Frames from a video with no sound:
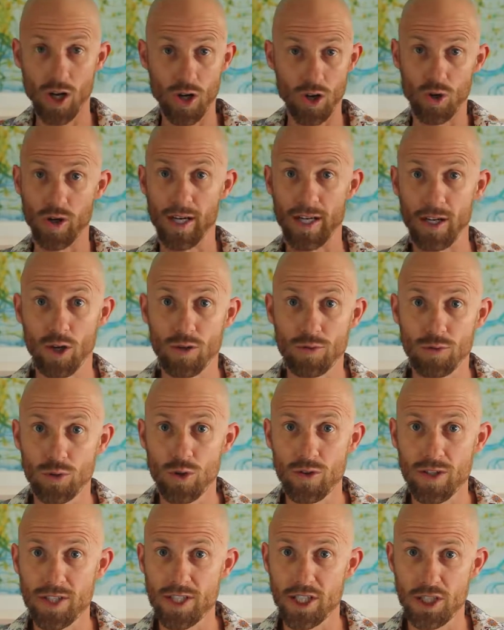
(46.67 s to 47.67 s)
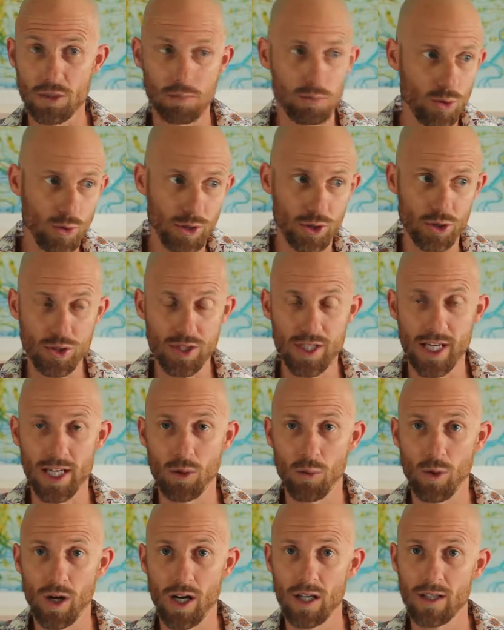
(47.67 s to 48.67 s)
All right, overall, this exploring could take a
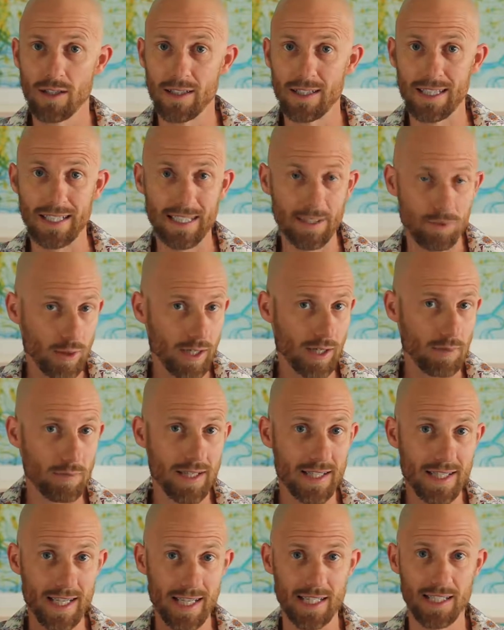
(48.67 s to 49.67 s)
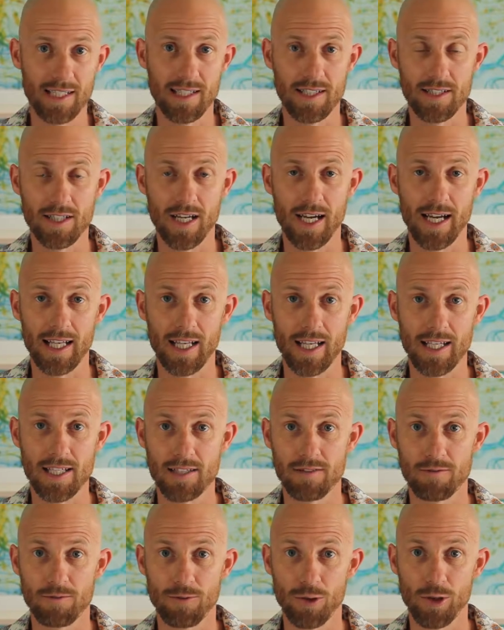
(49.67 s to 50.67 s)
while. I'd recommend taking an entire
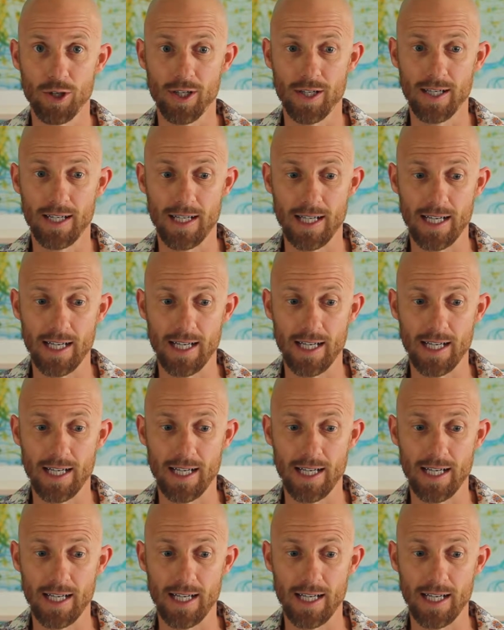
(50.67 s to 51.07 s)
lesson for it.